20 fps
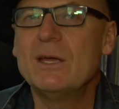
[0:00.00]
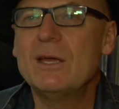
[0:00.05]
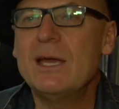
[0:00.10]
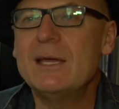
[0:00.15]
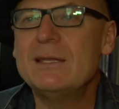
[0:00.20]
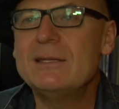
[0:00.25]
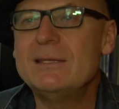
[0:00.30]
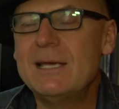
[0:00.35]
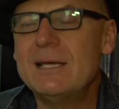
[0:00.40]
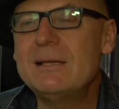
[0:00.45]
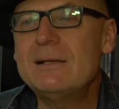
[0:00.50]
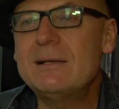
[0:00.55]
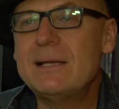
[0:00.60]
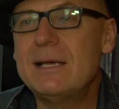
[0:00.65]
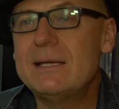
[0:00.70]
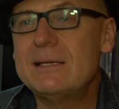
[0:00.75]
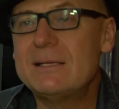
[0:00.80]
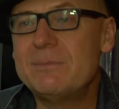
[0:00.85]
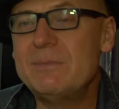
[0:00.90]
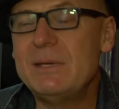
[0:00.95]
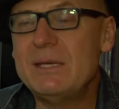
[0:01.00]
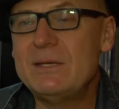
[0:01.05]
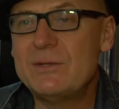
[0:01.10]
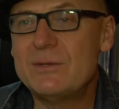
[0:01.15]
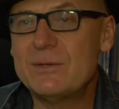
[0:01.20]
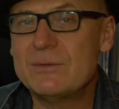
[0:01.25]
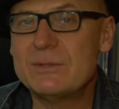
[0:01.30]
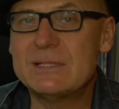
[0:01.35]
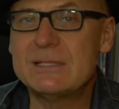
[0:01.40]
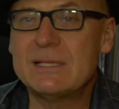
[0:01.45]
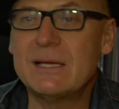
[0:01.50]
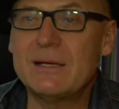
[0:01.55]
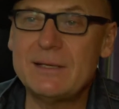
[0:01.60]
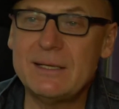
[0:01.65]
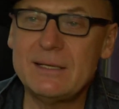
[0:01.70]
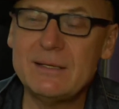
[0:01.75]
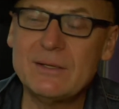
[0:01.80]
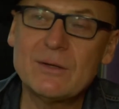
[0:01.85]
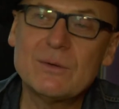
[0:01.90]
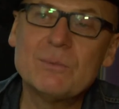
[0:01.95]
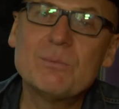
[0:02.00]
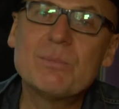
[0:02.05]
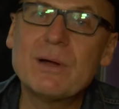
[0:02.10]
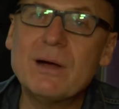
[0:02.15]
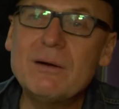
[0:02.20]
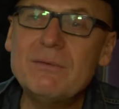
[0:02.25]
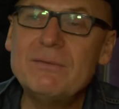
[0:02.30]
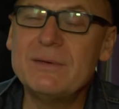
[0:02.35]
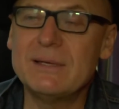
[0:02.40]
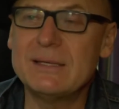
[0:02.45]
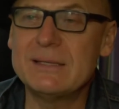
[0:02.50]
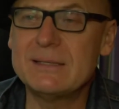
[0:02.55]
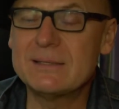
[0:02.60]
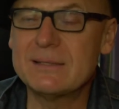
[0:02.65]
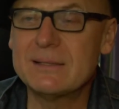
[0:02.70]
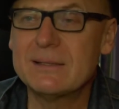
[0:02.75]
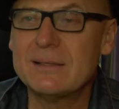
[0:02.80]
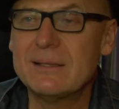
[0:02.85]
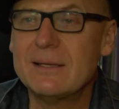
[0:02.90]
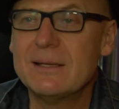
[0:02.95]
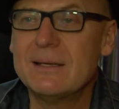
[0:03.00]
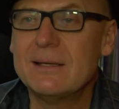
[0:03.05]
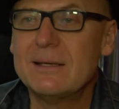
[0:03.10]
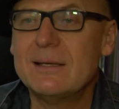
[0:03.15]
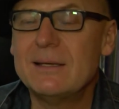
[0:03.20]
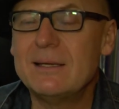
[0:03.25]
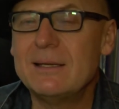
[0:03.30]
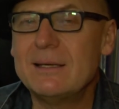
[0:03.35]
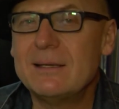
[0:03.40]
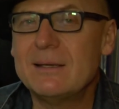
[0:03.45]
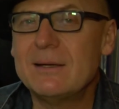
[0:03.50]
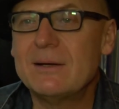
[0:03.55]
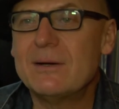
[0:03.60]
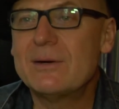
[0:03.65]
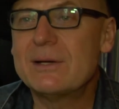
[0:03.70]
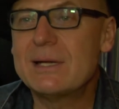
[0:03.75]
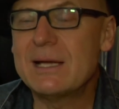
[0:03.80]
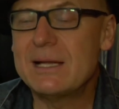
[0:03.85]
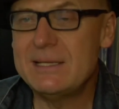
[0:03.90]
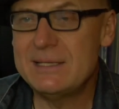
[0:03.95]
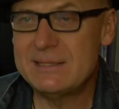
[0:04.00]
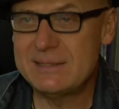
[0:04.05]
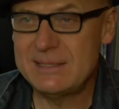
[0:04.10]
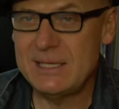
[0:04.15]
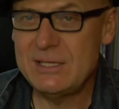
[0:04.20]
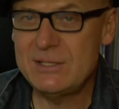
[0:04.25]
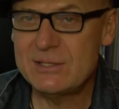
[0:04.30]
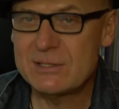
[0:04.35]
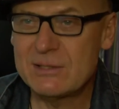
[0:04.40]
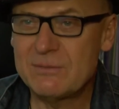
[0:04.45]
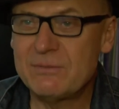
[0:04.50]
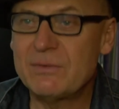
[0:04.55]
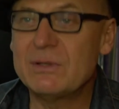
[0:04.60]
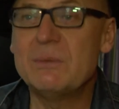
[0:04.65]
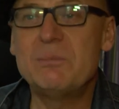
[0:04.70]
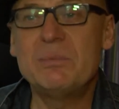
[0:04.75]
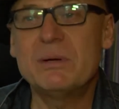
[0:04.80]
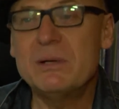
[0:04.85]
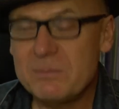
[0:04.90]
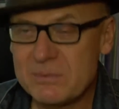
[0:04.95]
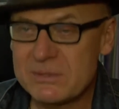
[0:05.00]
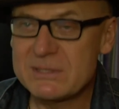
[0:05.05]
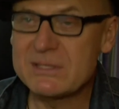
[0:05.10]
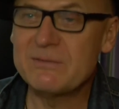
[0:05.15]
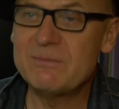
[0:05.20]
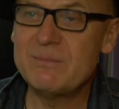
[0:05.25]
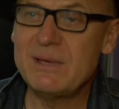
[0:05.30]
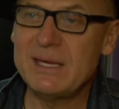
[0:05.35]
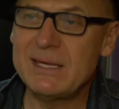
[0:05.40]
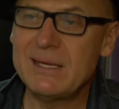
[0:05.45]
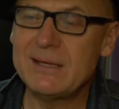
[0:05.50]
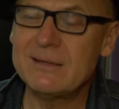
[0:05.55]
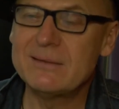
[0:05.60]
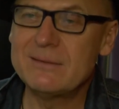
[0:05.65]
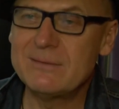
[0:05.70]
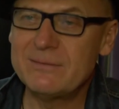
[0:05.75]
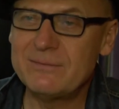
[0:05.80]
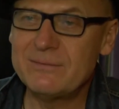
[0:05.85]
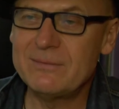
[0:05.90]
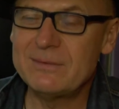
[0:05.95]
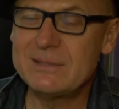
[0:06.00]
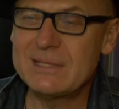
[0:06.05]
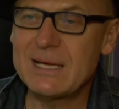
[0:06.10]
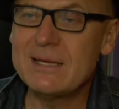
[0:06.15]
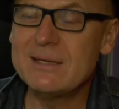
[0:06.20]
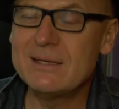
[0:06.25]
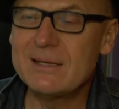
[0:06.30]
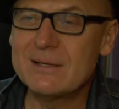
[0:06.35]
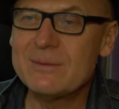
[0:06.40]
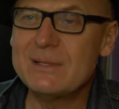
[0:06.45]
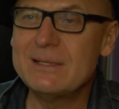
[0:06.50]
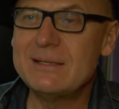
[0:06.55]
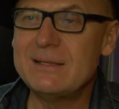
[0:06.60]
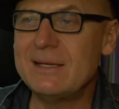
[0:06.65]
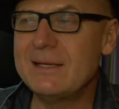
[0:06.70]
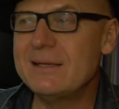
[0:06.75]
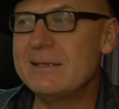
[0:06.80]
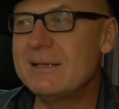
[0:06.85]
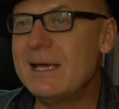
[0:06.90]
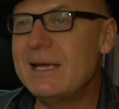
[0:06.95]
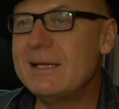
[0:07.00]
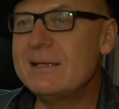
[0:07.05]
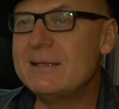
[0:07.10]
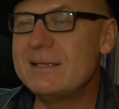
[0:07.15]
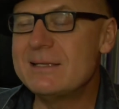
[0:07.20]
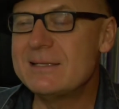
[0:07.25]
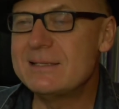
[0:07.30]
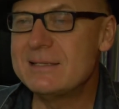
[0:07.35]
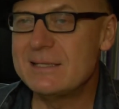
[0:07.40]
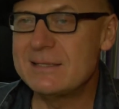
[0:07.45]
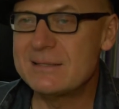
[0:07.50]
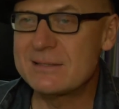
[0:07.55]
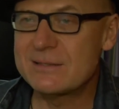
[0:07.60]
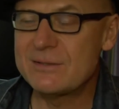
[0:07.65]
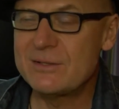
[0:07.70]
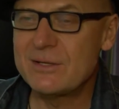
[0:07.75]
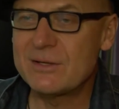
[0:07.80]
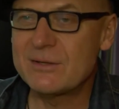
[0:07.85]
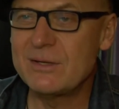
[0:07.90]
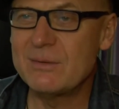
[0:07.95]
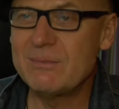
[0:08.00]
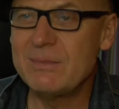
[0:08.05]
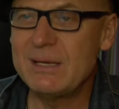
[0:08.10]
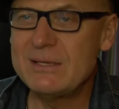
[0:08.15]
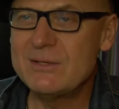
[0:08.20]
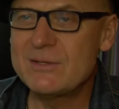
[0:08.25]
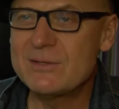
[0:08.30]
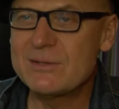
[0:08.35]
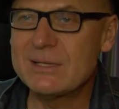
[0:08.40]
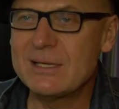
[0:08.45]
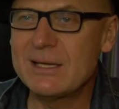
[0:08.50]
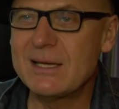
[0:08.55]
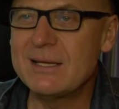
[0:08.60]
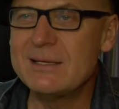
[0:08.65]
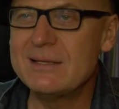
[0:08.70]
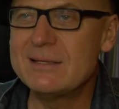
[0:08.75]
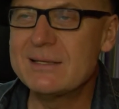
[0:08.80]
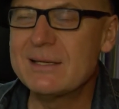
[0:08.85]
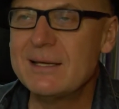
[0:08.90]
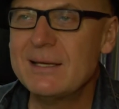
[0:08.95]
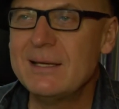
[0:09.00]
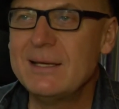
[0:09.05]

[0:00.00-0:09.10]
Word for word: and that led me to start a non uh, eh, organization for the purpose of making Tiger Within and this sister documentary. And